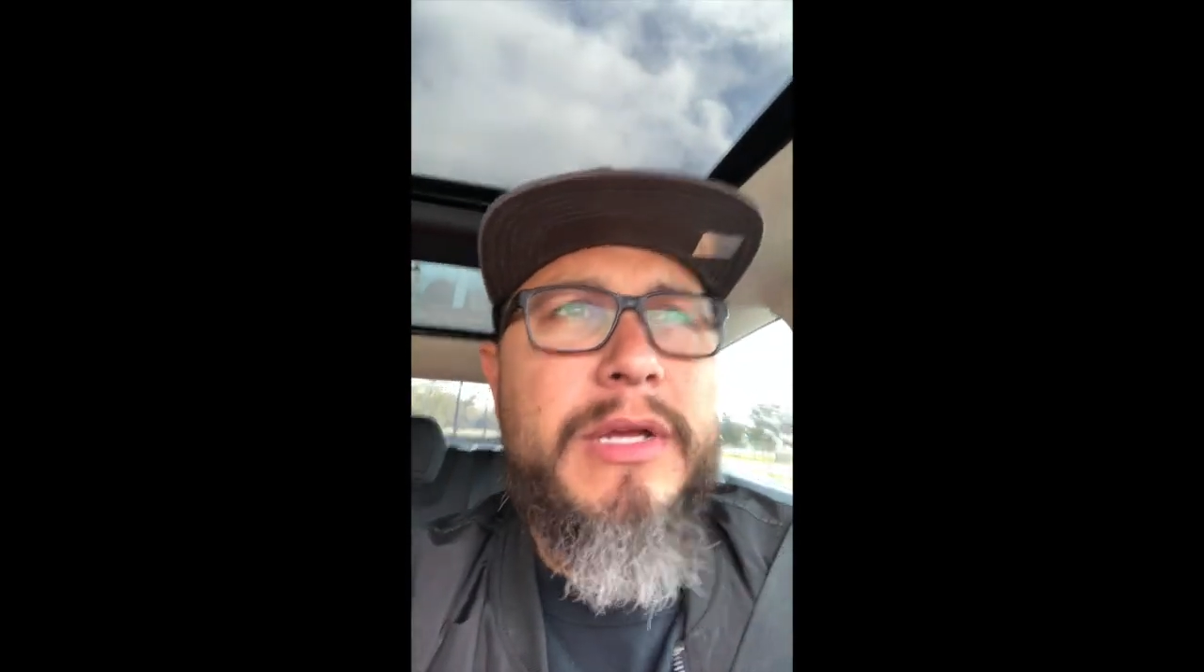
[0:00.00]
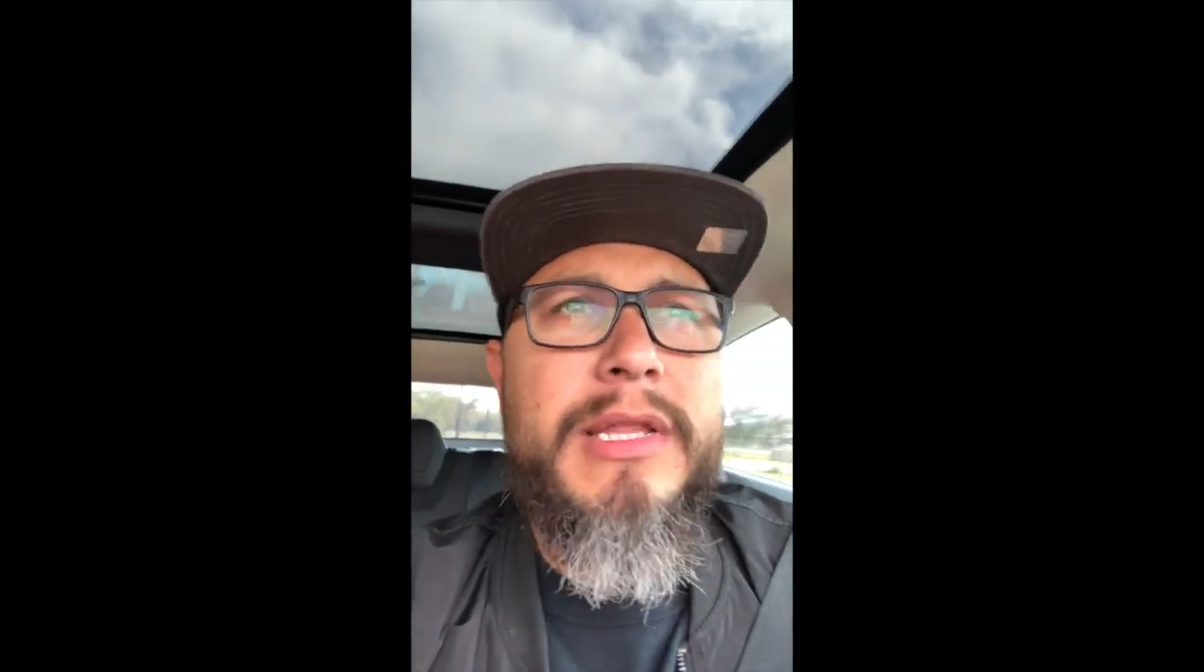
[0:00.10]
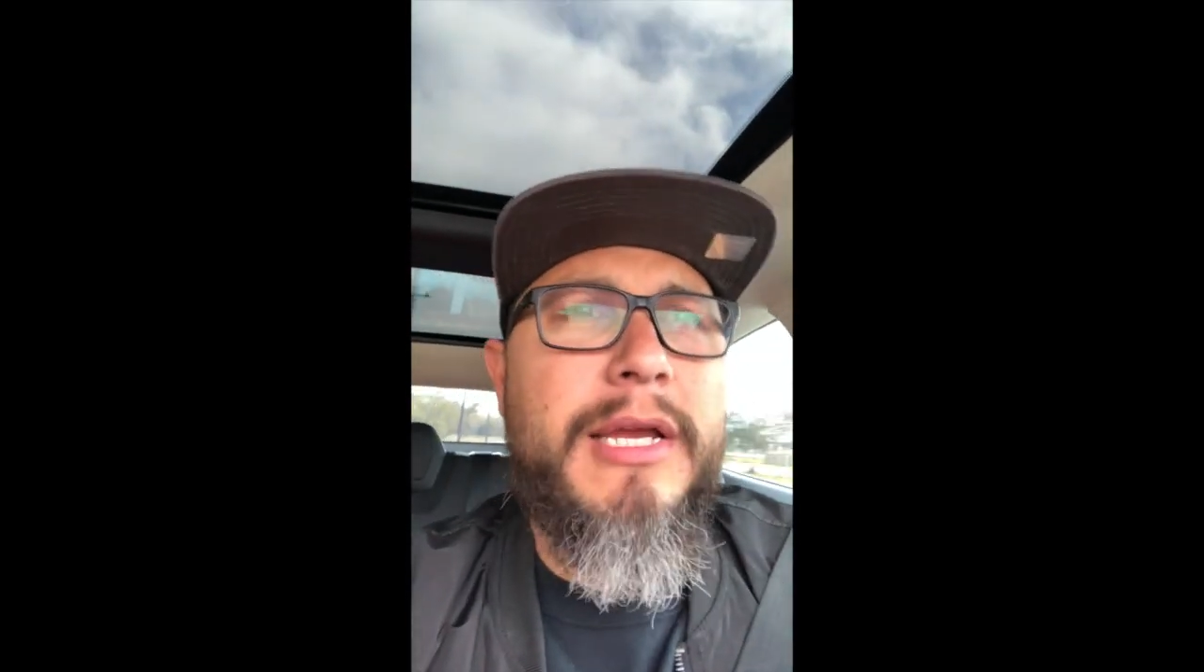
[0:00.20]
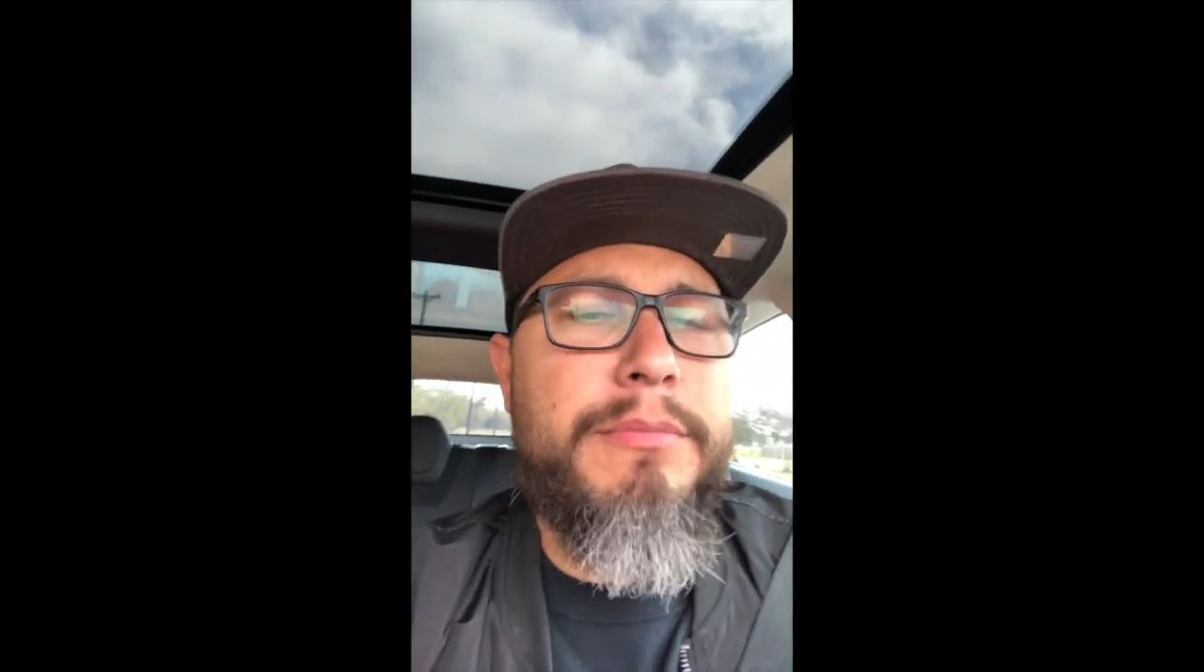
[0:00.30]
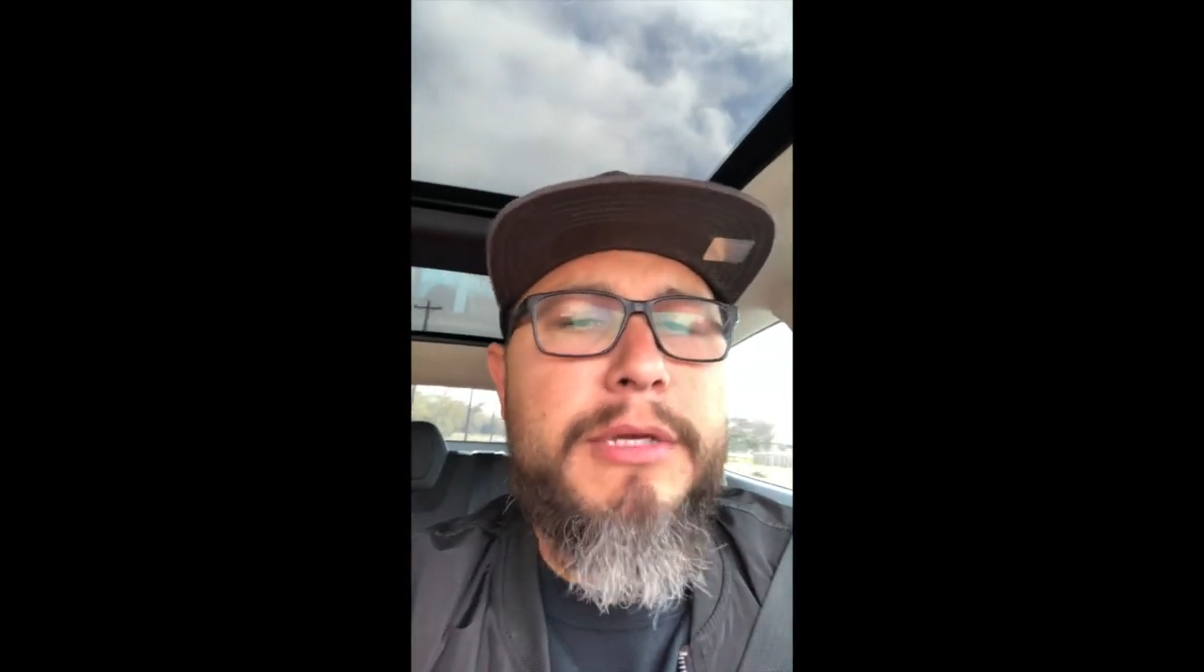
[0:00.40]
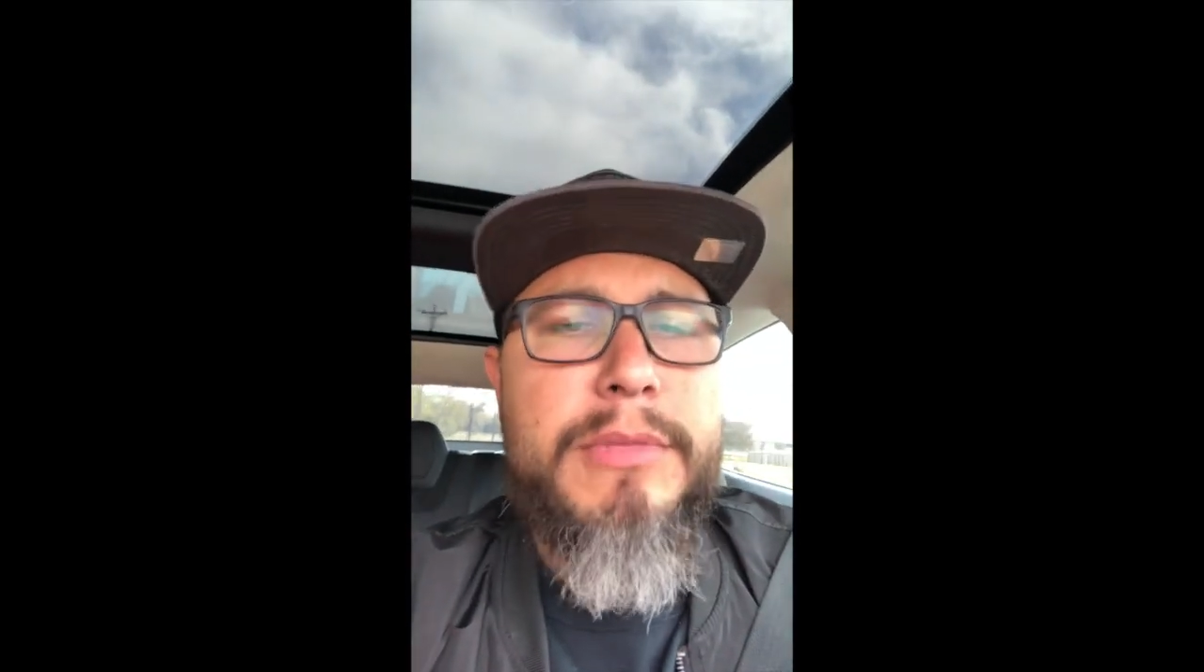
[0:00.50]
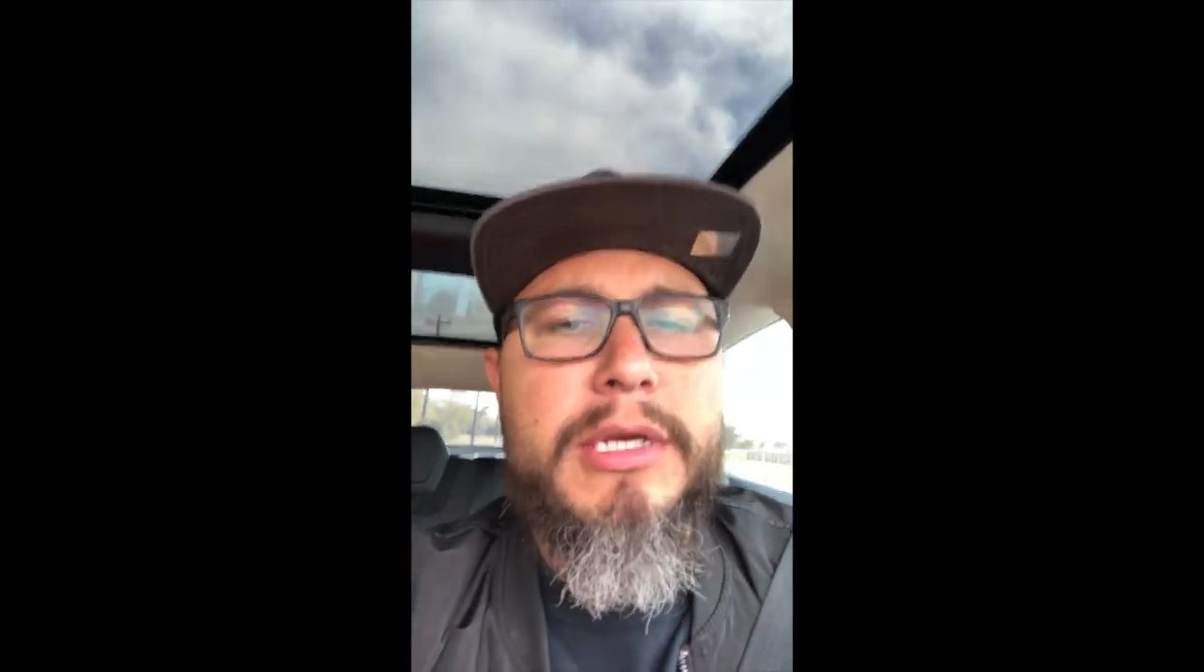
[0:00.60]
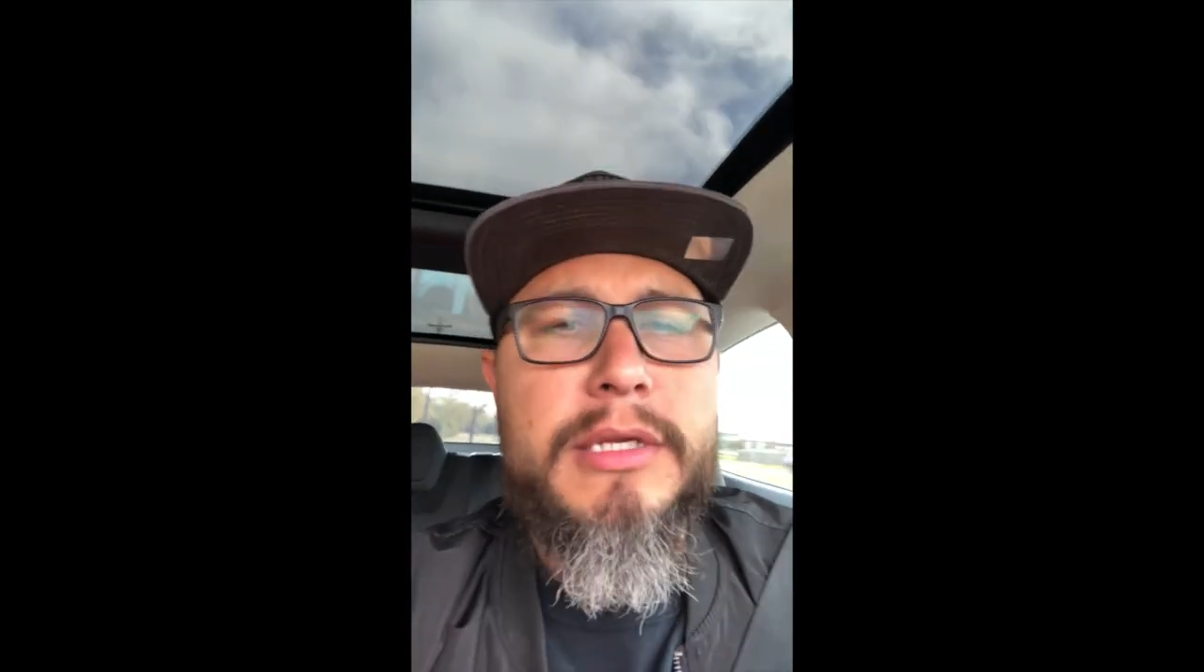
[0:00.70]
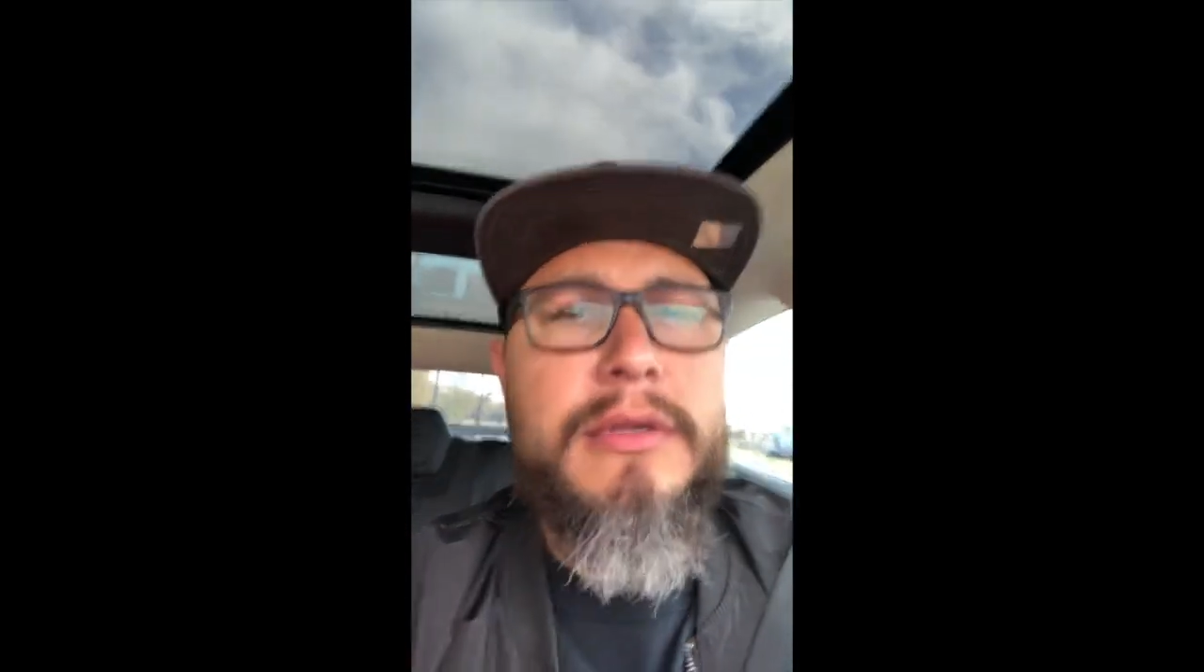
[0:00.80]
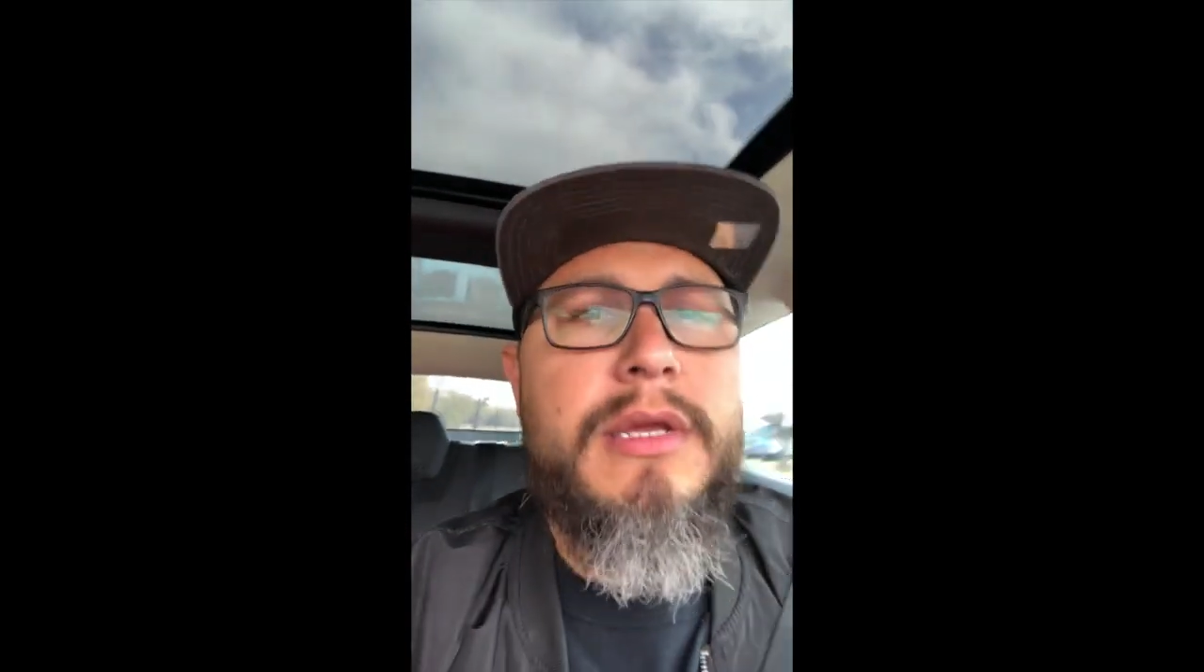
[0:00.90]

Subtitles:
I like Bitbucket.